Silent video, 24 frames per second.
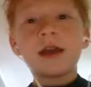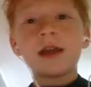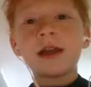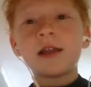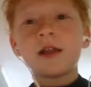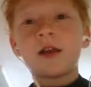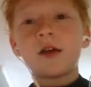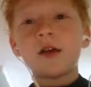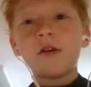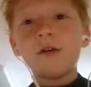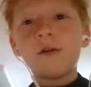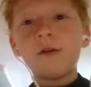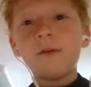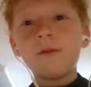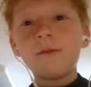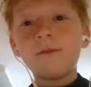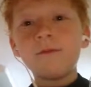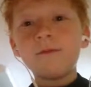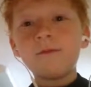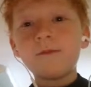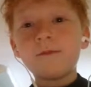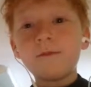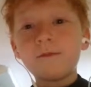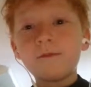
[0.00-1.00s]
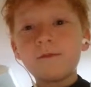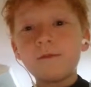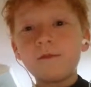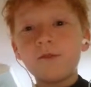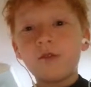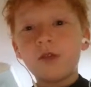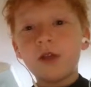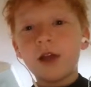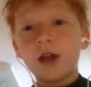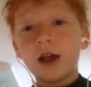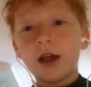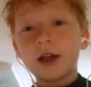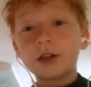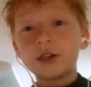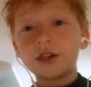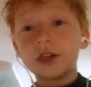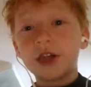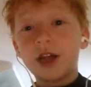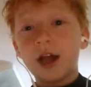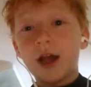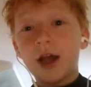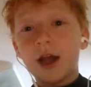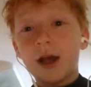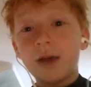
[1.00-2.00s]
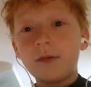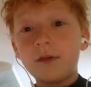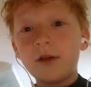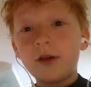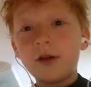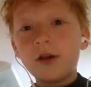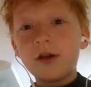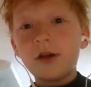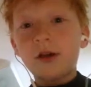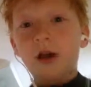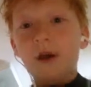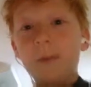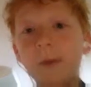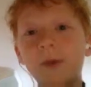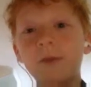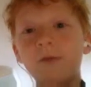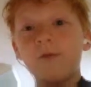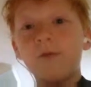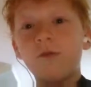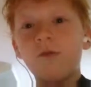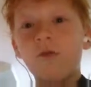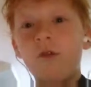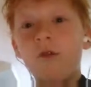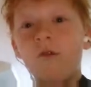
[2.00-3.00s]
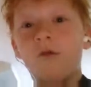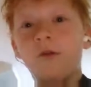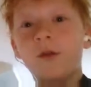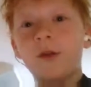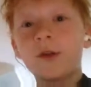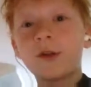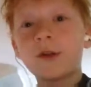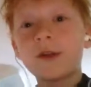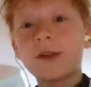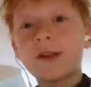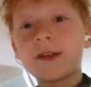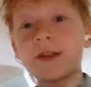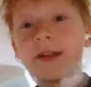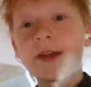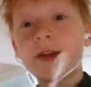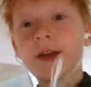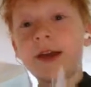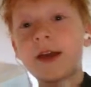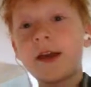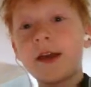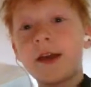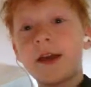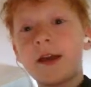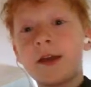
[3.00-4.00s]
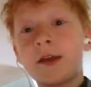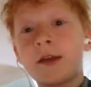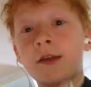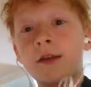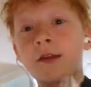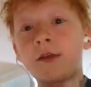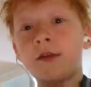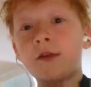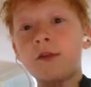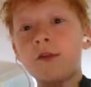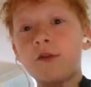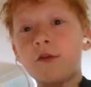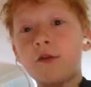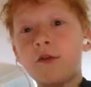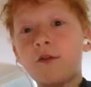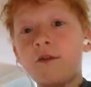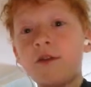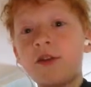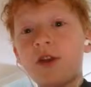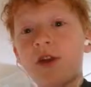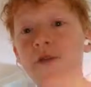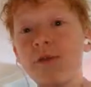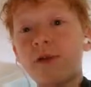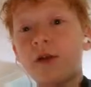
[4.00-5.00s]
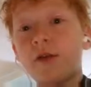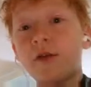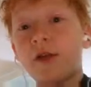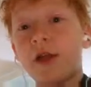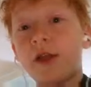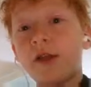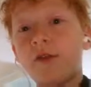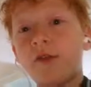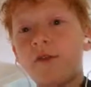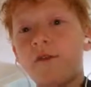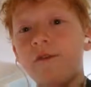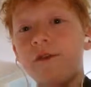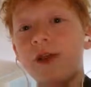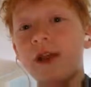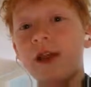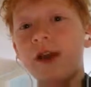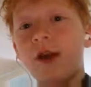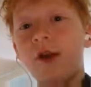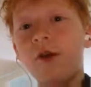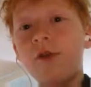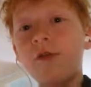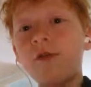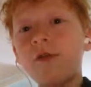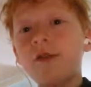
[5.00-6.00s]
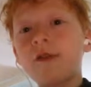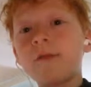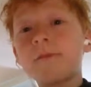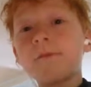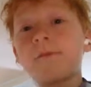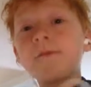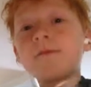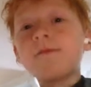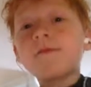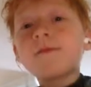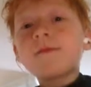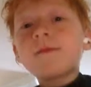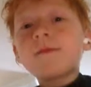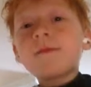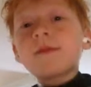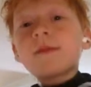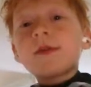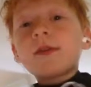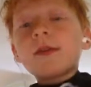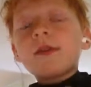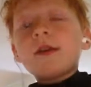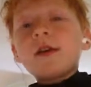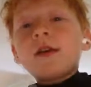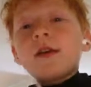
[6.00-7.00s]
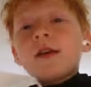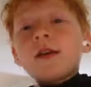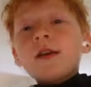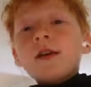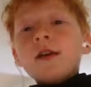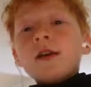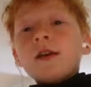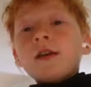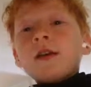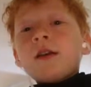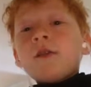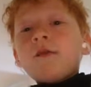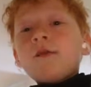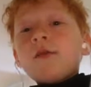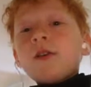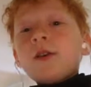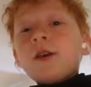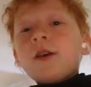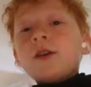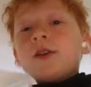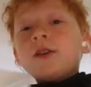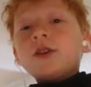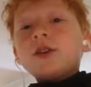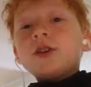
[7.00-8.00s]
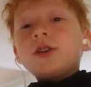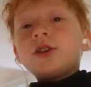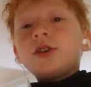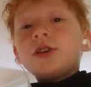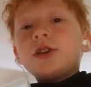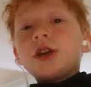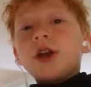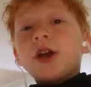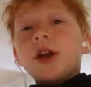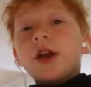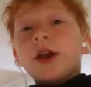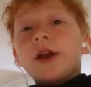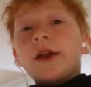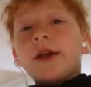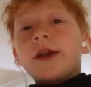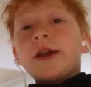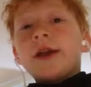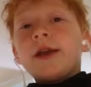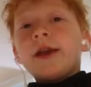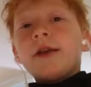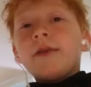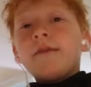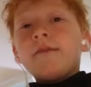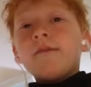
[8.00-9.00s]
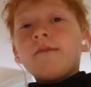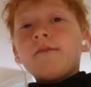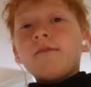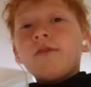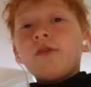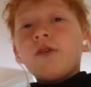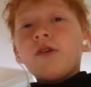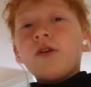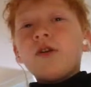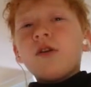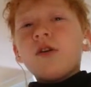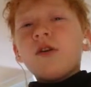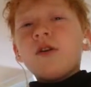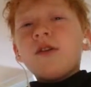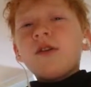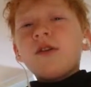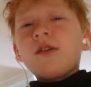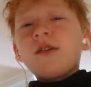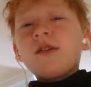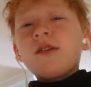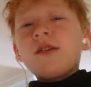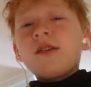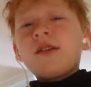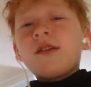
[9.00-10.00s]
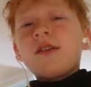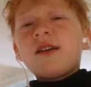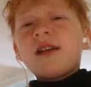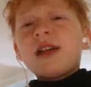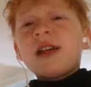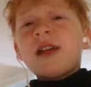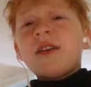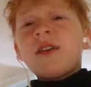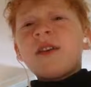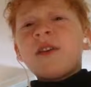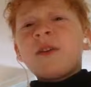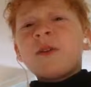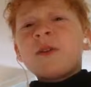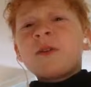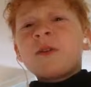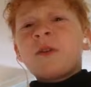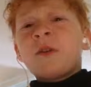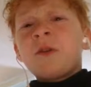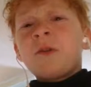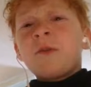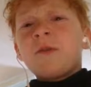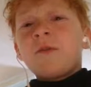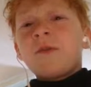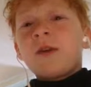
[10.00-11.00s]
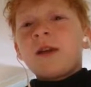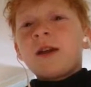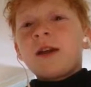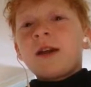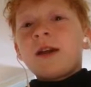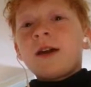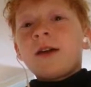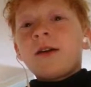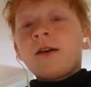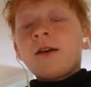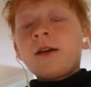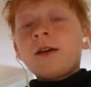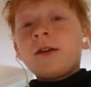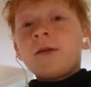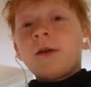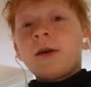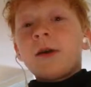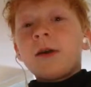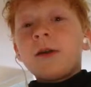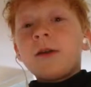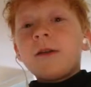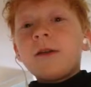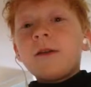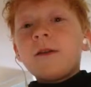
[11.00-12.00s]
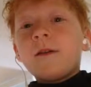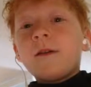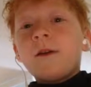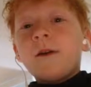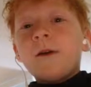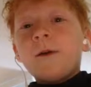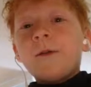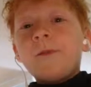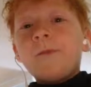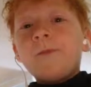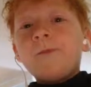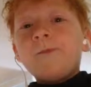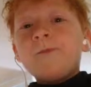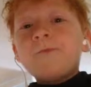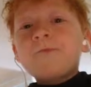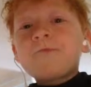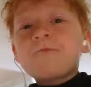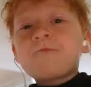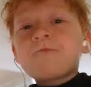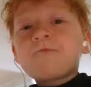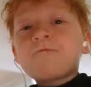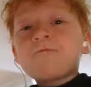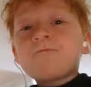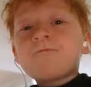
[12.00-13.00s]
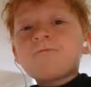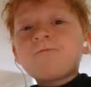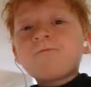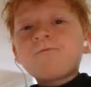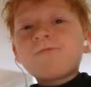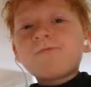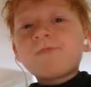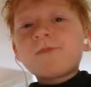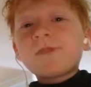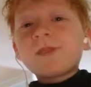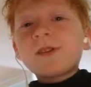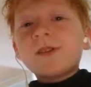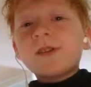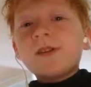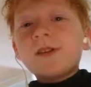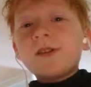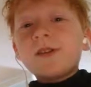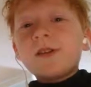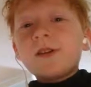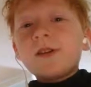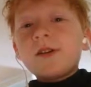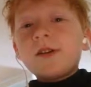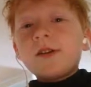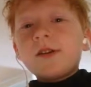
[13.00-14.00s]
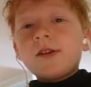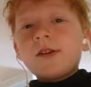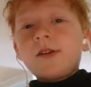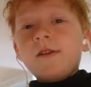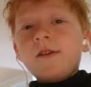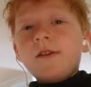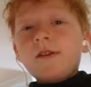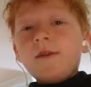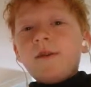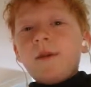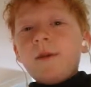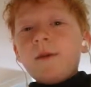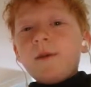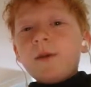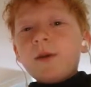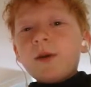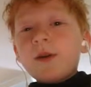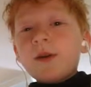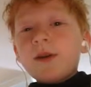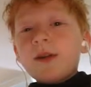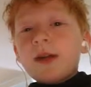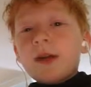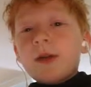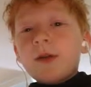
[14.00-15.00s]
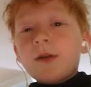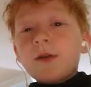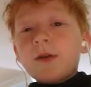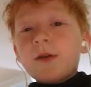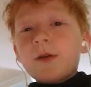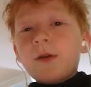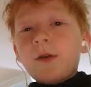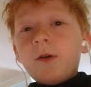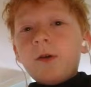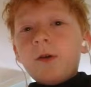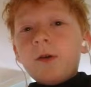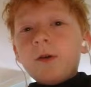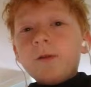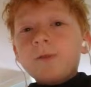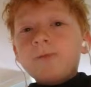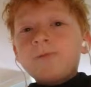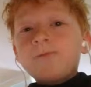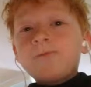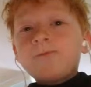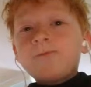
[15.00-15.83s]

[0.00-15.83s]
Hello. Well, I actually am. I'm in Aurora skiing, so I've only uploaded 2 videos. Very shame, but I don't even know what's going on right now, anyways. Hopefully my voice sounds good